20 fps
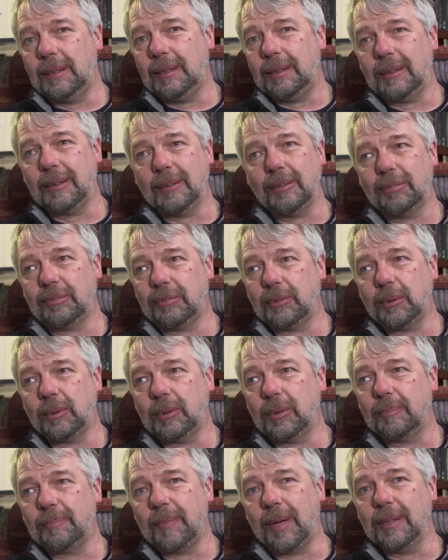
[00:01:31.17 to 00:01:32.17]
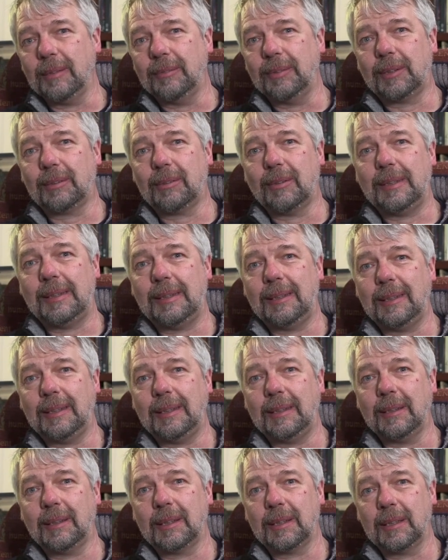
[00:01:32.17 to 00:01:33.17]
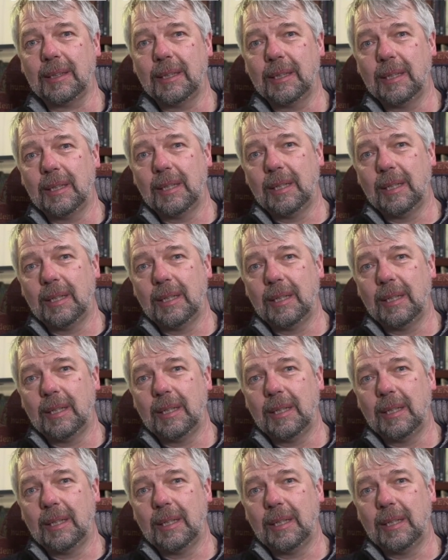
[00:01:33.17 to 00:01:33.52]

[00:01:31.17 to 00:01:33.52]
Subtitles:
you know, for over 20 years.